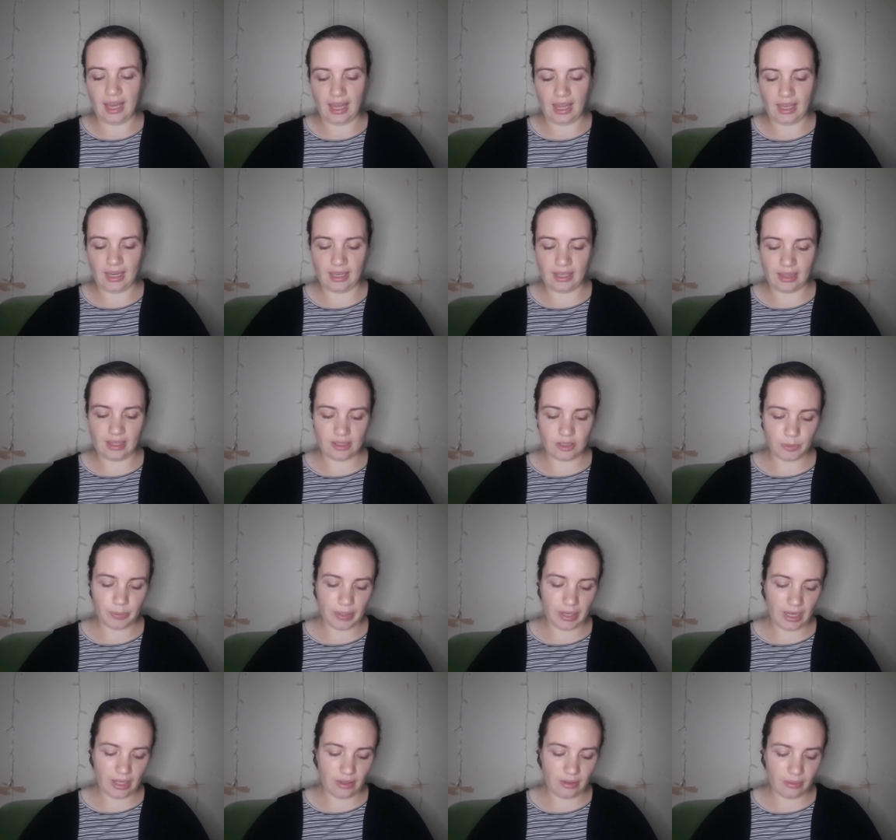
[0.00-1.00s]
And there's
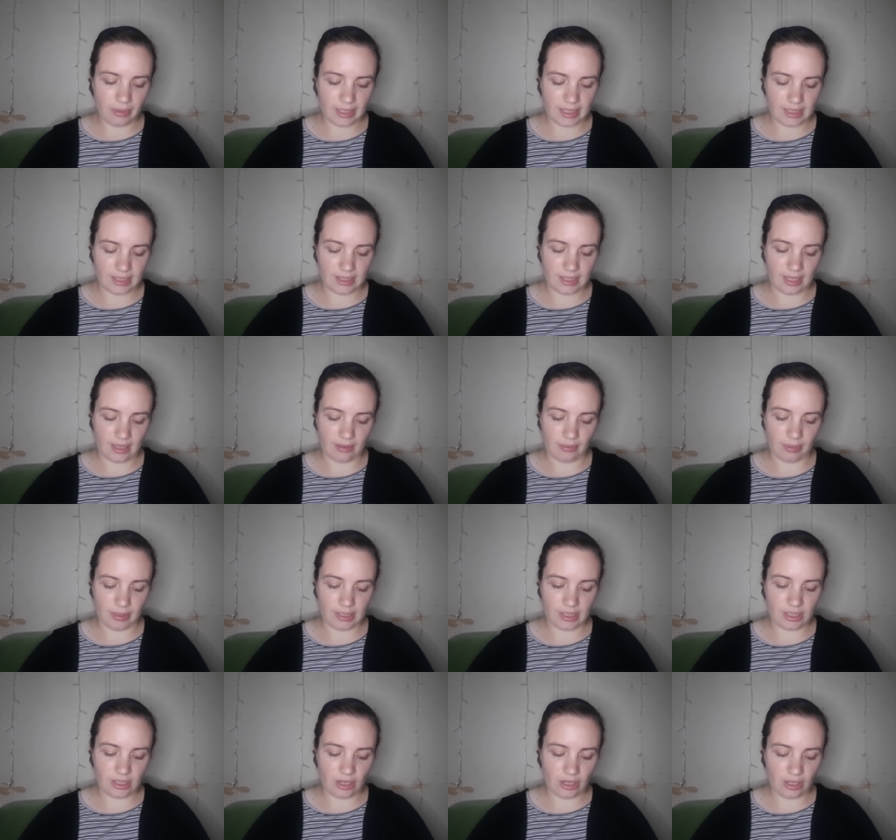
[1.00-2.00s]
been other ways then we
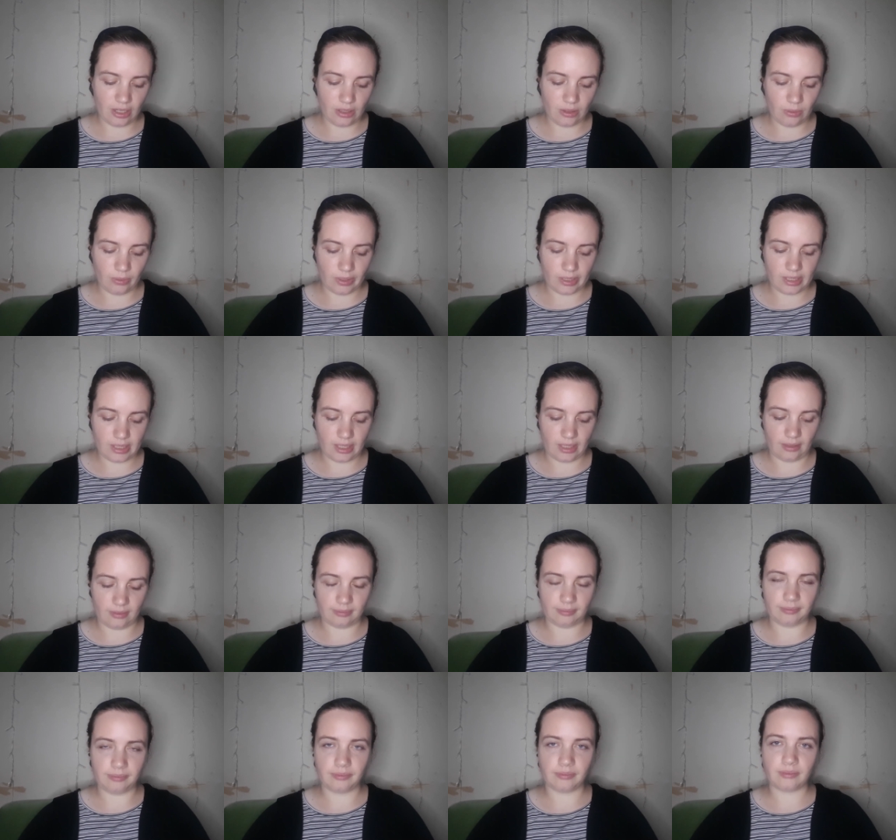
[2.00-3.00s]
started noticing.
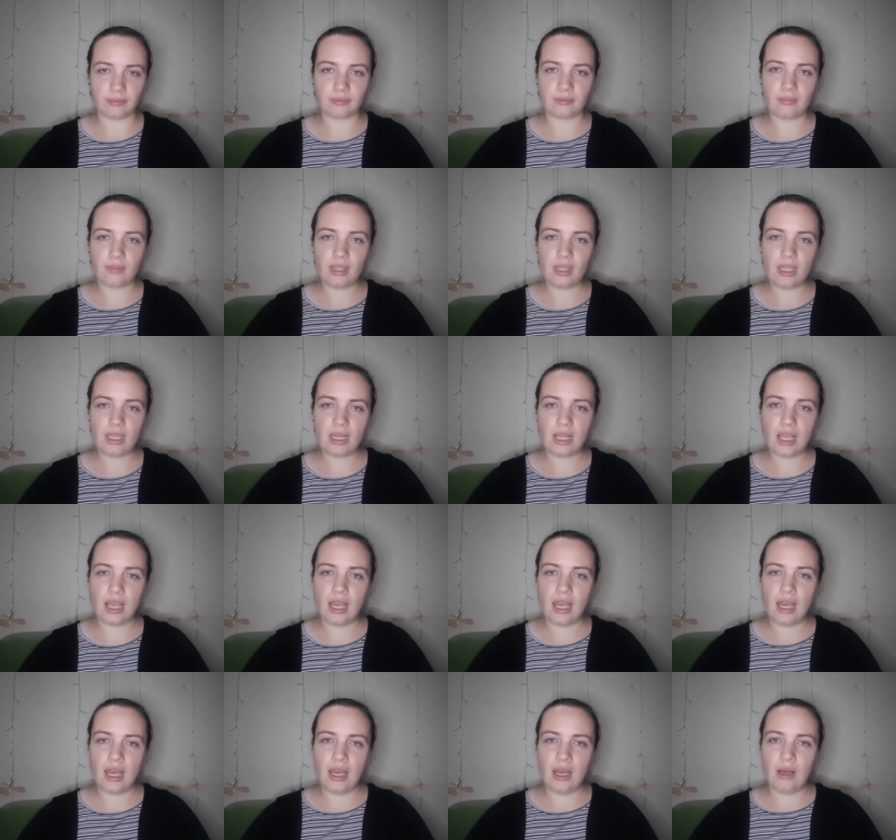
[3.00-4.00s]

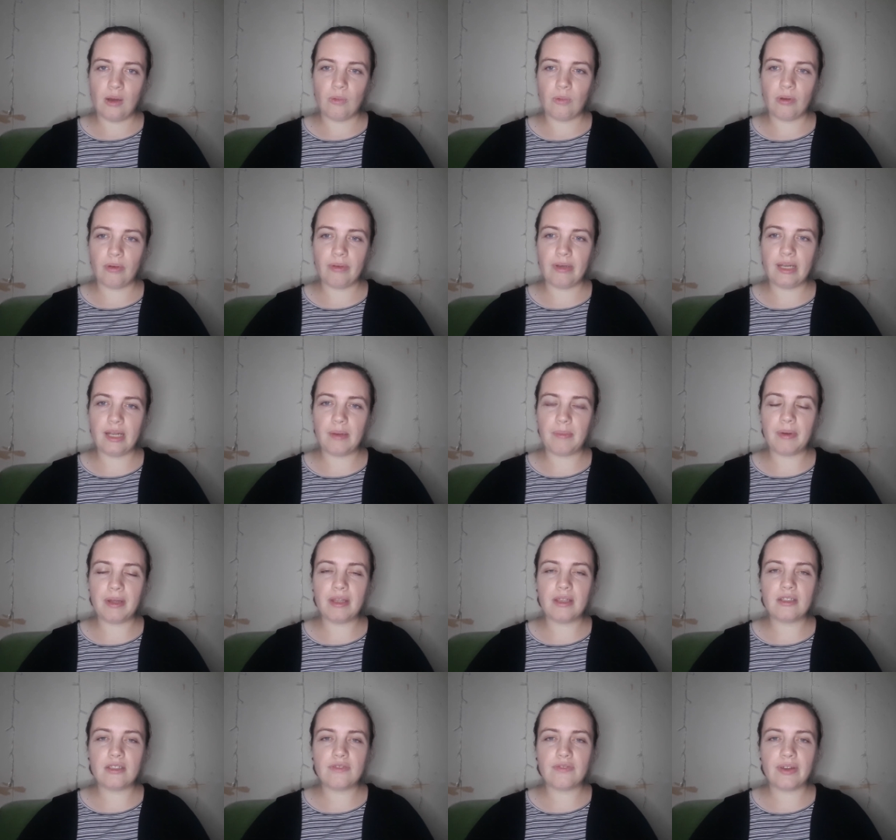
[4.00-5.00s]
When we'd help
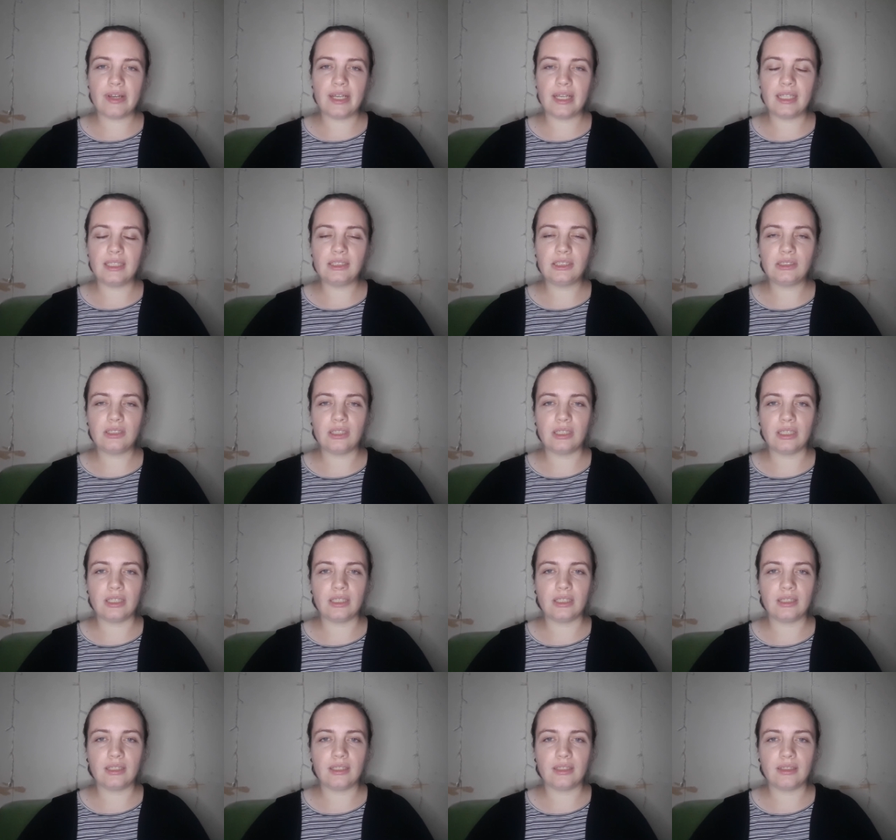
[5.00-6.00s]
others financially,
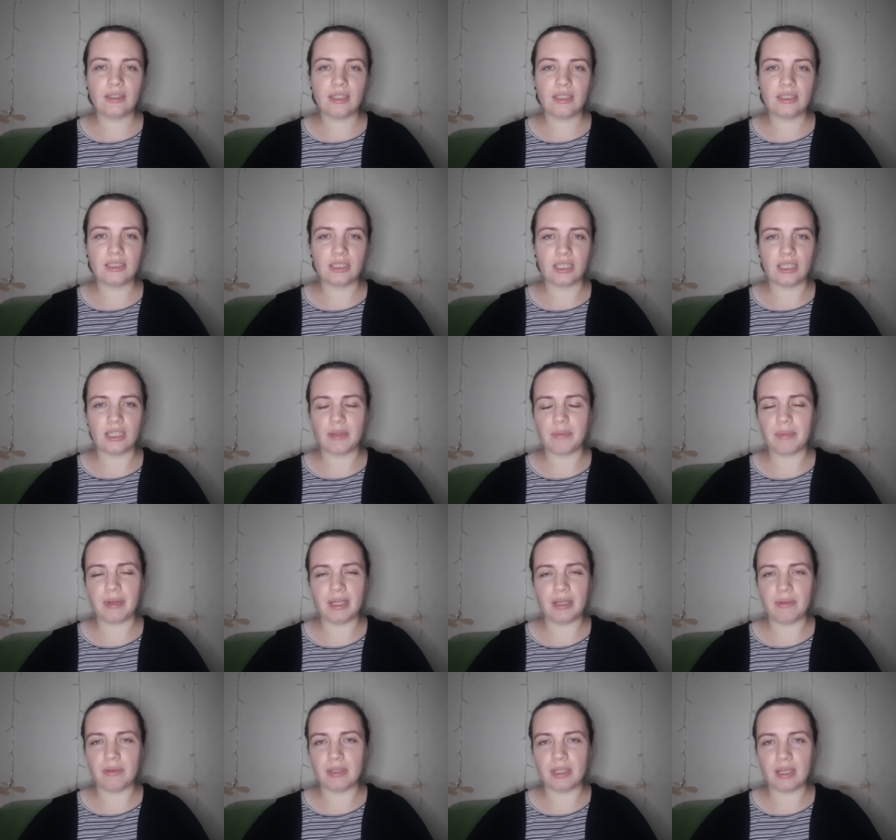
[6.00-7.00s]
it's not that
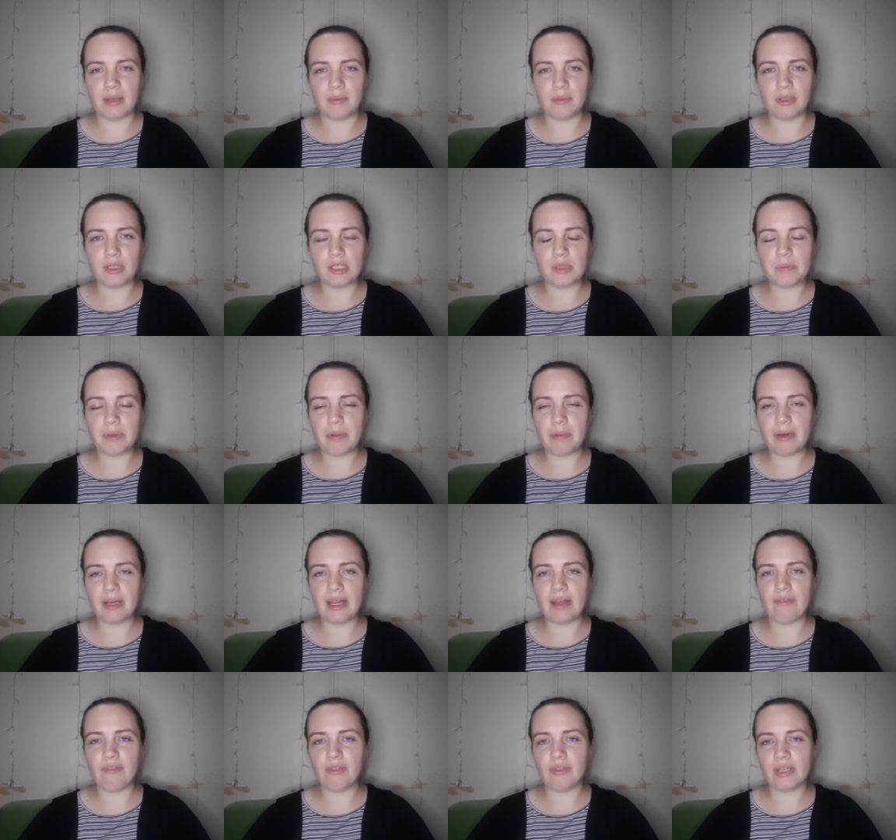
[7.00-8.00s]
money would come to us, but we'd
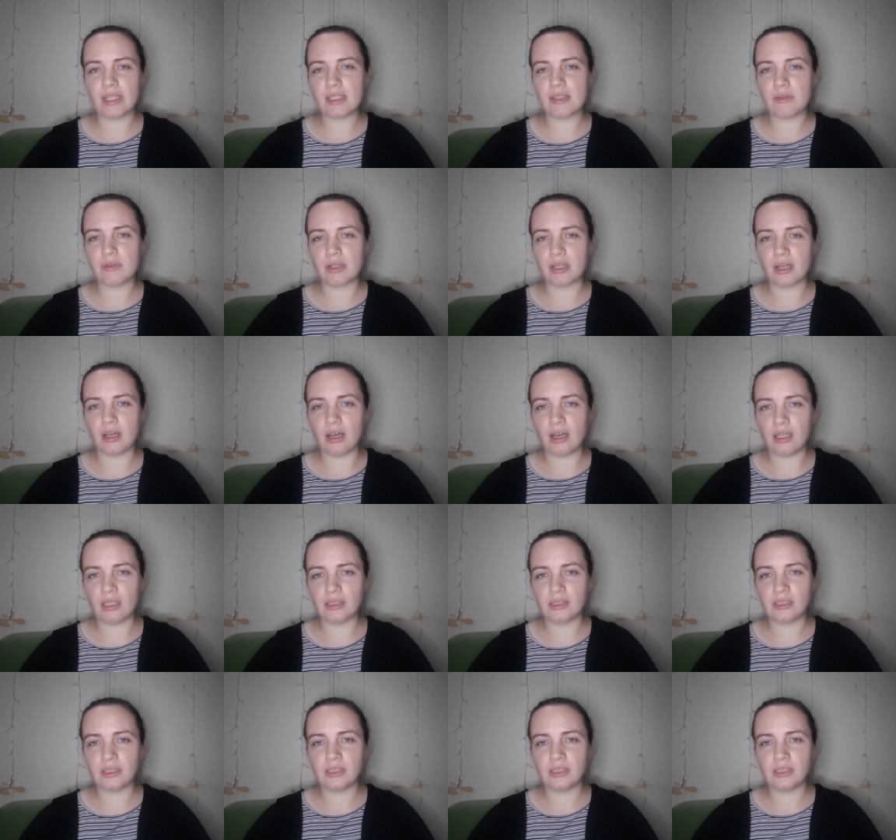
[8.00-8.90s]
have no extra cost